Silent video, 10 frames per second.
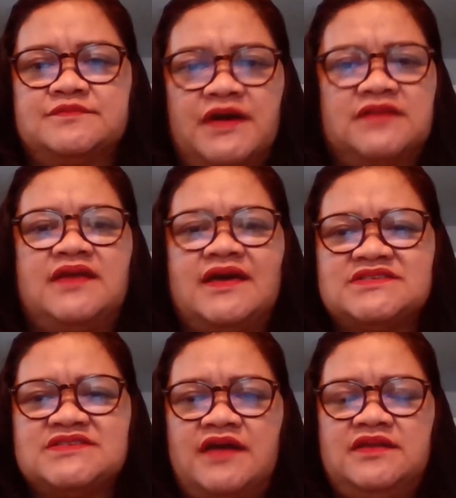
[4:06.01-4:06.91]
but
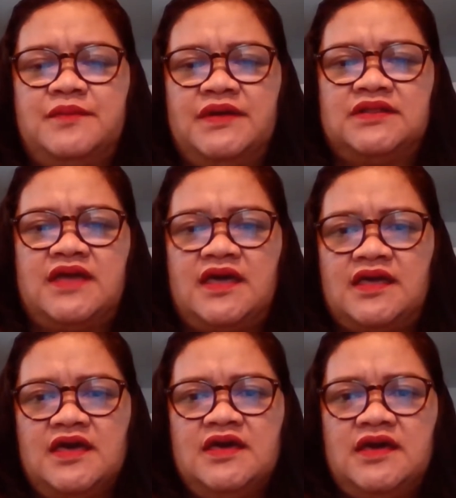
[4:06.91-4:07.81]
inside the building
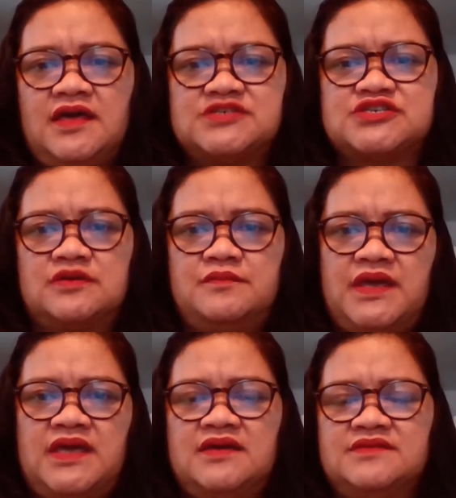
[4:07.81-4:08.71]
it should
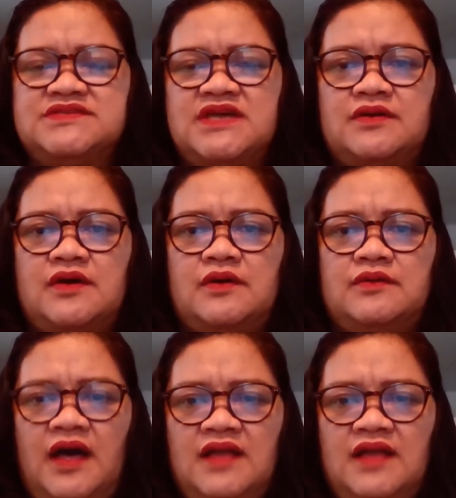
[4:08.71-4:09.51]
be zero